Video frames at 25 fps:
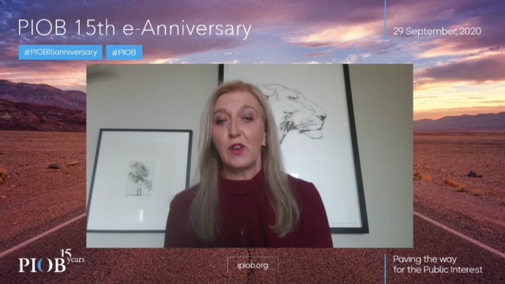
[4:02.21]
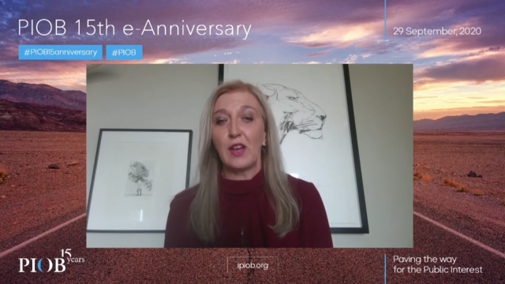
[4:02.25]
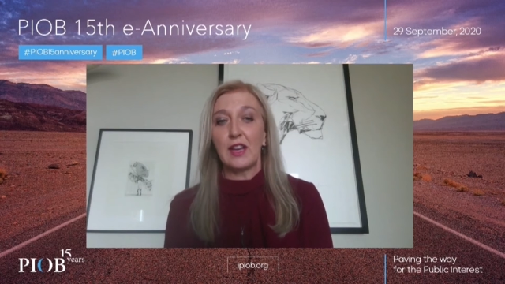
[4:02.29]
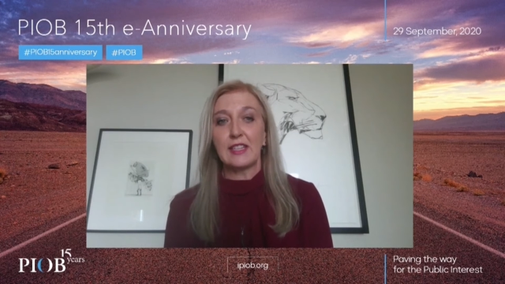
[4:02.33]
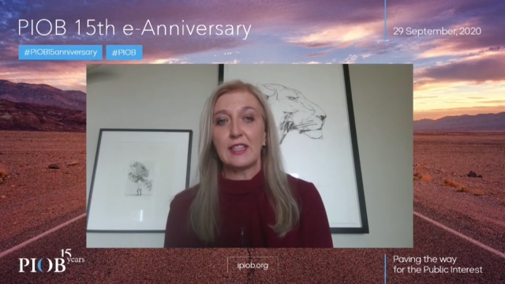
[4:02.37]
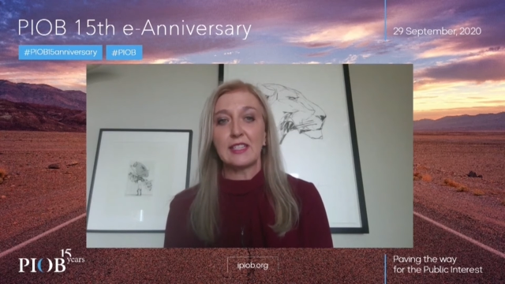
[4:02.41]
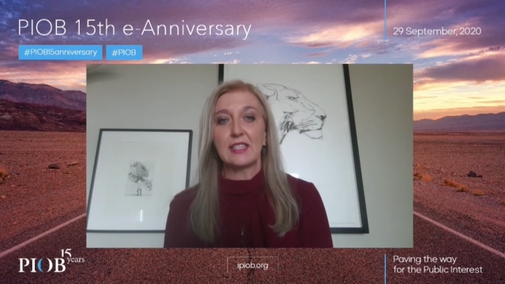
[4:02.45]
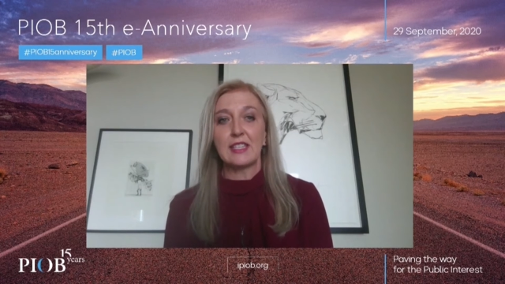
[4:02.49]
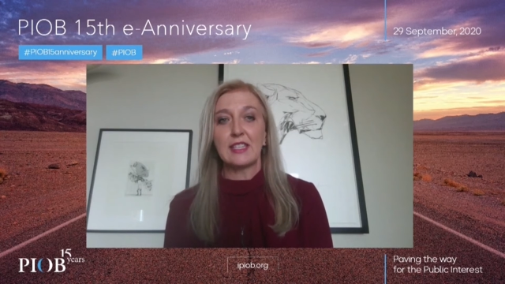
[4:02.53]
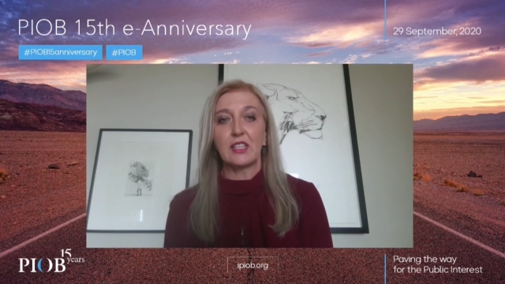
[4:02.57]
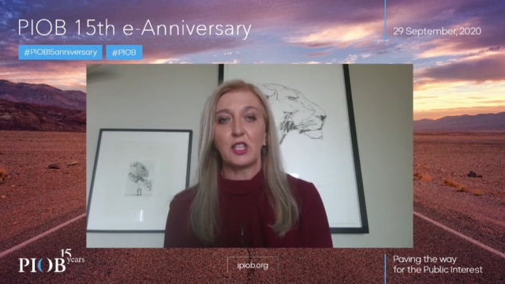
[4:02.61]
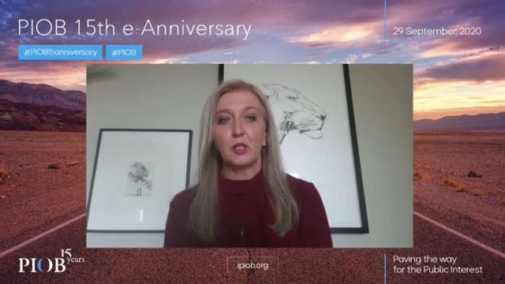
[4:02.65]
for
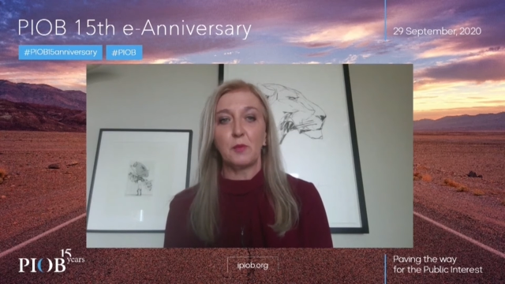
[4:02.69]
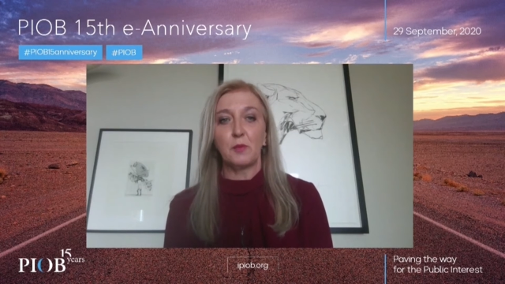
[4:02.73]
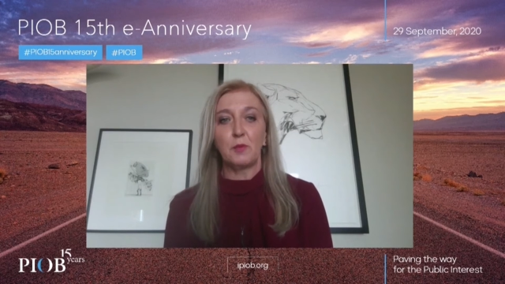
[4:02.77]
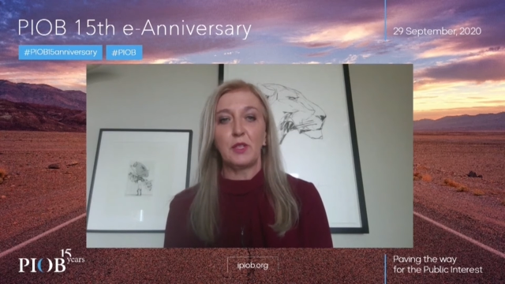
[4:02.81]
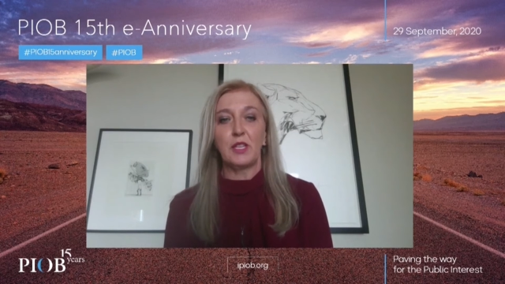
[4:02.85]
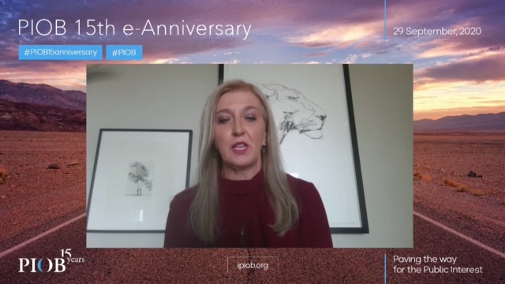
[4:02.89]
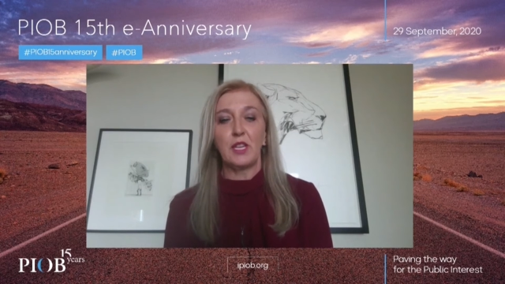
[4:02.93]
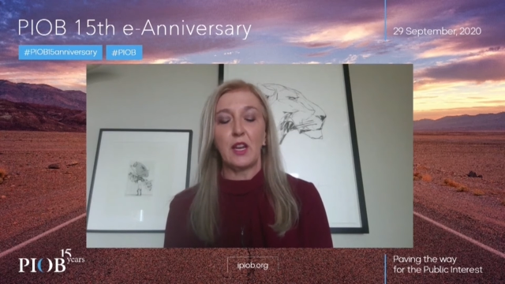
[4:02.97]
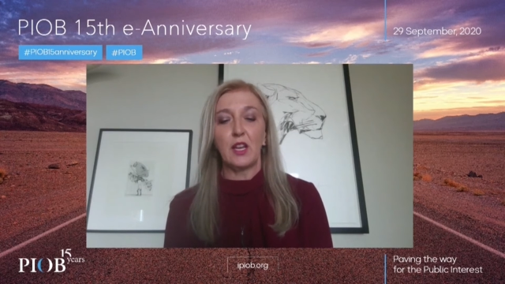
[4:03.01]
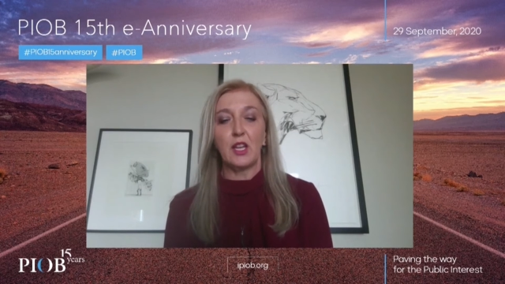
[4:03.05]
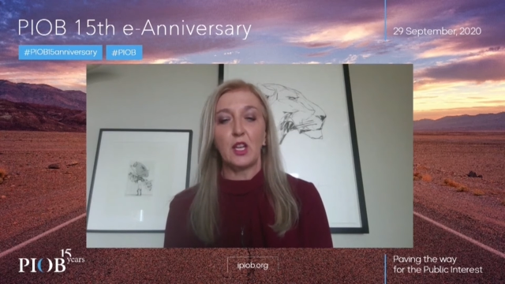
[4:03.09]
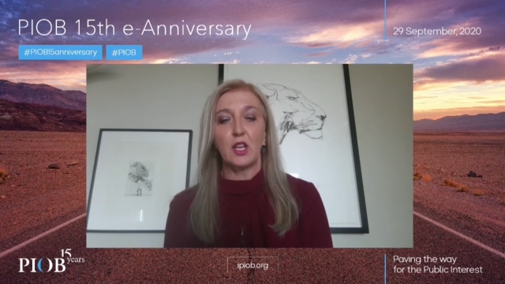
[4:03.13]
us at the
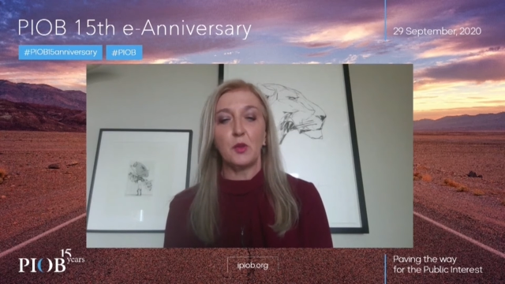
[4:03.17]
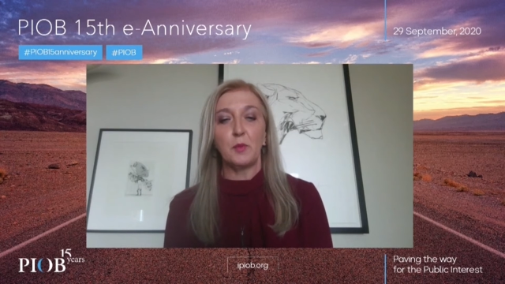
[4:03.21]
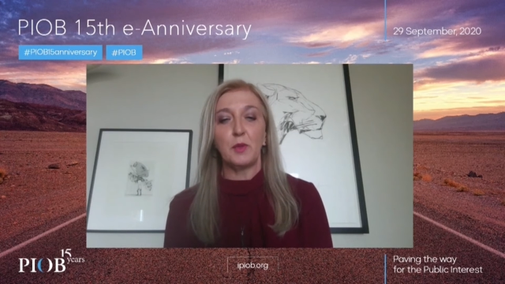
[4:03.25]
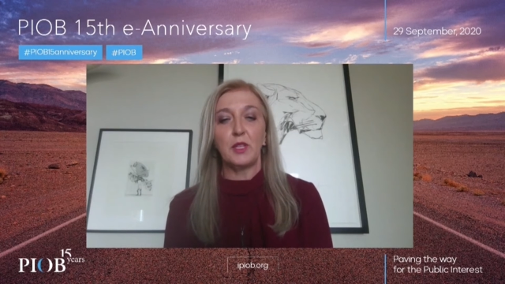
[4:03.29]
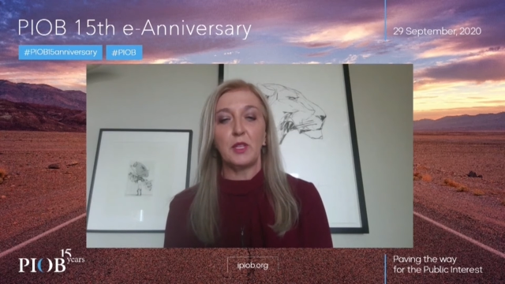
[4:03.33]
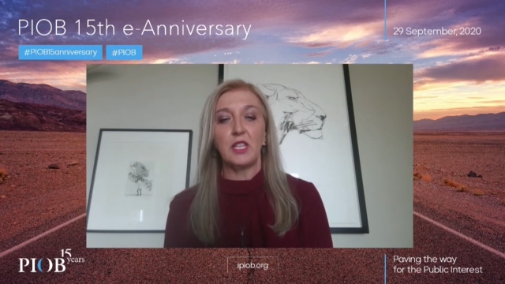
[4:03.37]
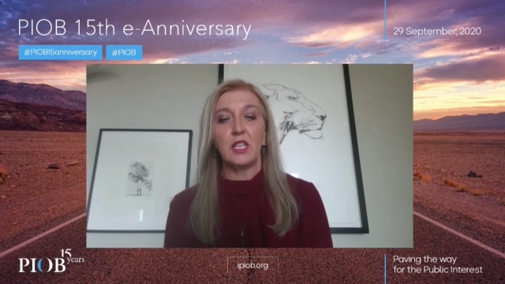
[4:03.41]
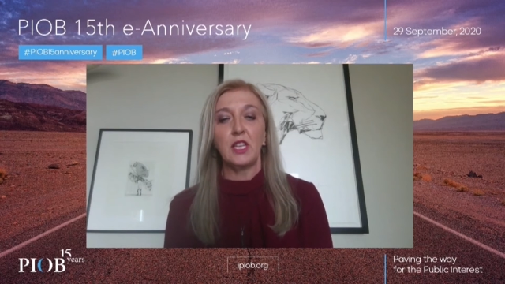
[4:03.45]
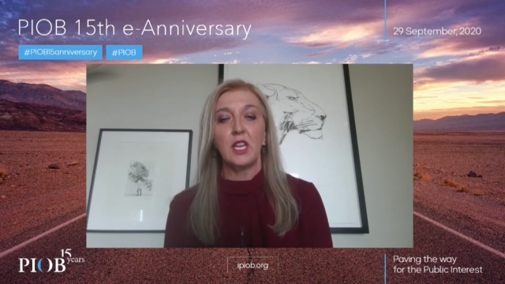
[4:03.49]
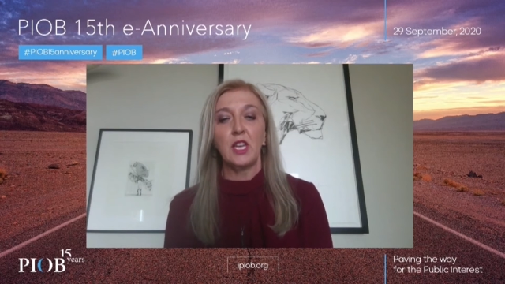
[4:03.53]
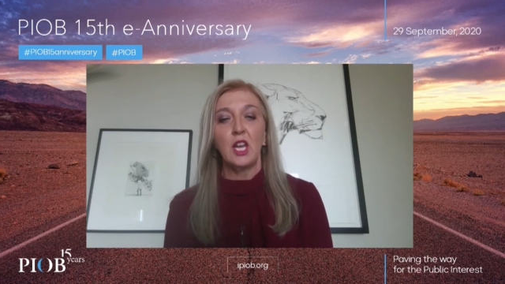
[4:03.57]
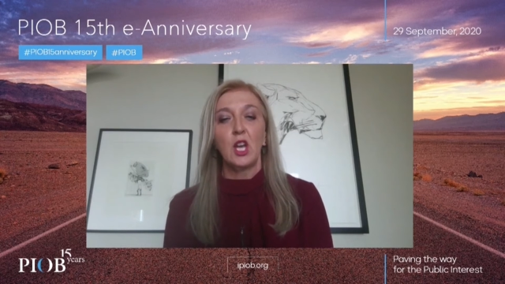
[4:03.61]

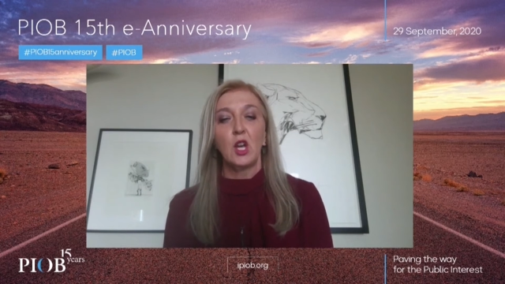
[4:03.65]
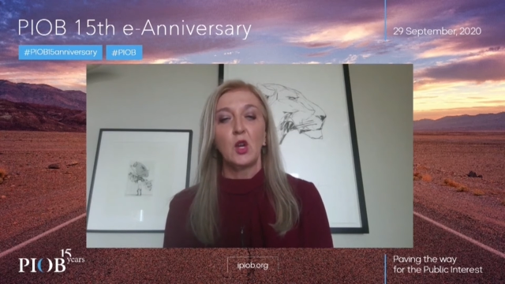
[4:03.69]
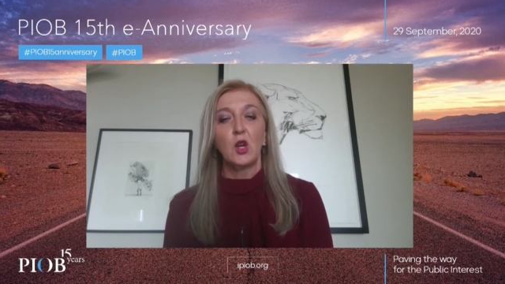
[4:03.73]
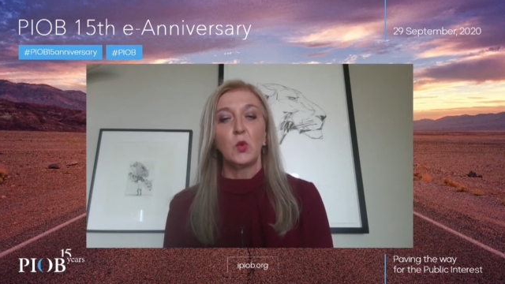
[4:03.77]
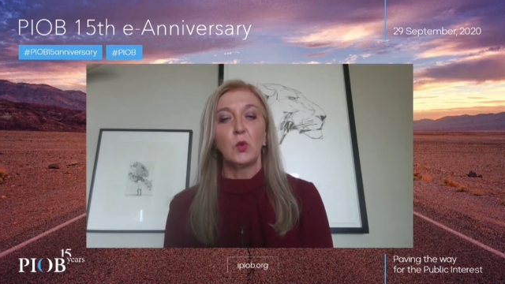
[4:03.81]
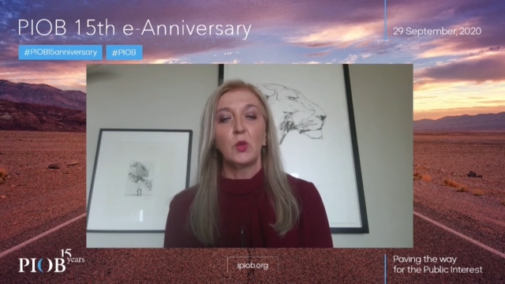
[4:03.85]
PIOB,